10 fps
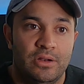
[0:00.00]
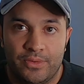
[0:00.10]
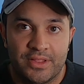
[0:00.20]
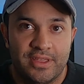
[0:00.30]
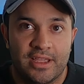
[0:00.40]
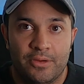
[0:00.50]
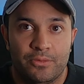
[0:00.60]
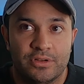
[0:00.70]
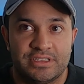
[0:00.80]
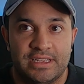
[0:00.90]
One thing I
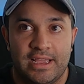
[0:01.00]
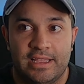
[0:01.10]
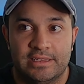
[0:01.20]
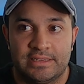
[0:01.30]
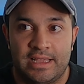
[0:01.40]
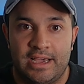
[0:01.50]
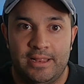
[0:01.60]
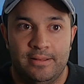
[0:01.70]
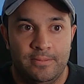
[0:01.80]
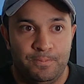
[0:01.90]
will say is
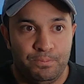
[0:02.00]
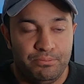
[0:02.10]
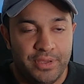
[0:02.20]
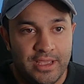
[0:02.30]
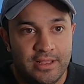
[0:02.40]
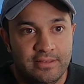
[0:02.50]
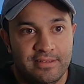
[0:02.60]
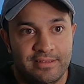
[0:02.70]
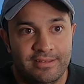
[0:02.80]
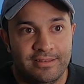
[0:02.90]
that PIDs